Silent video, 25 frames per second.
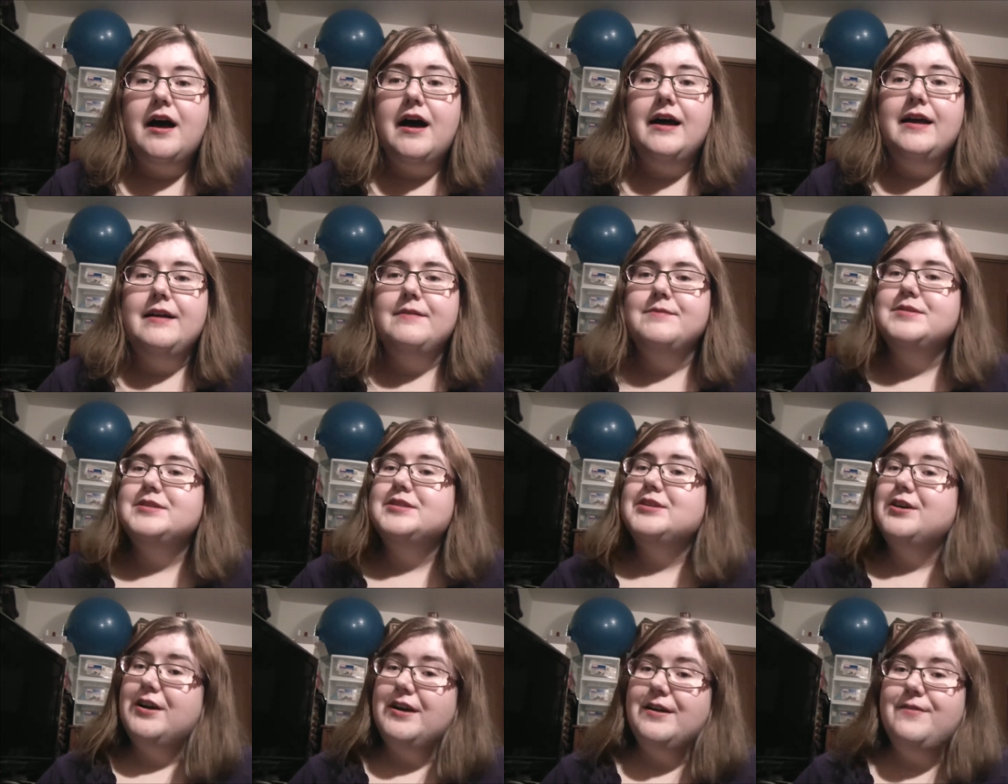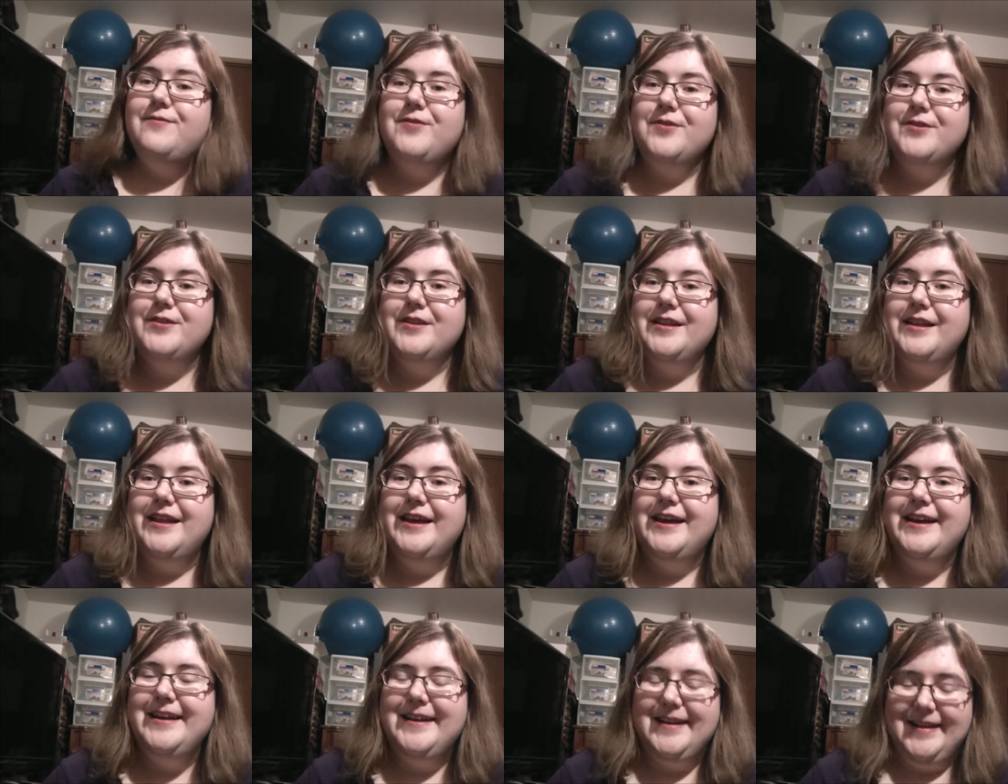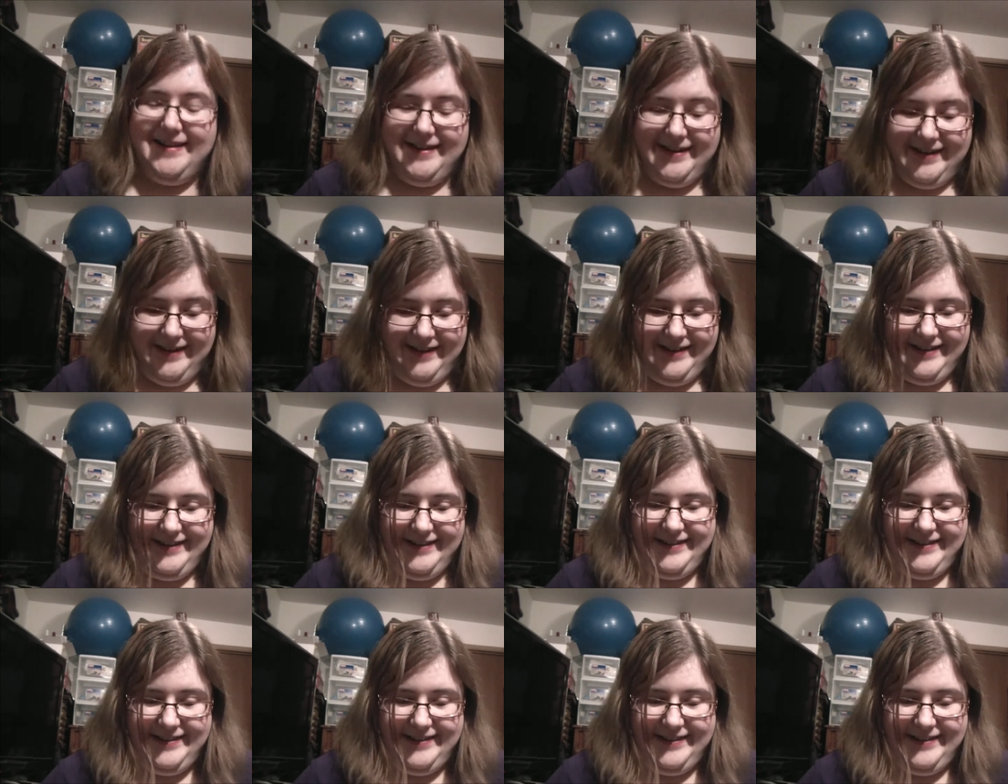I am sorry for the lighting.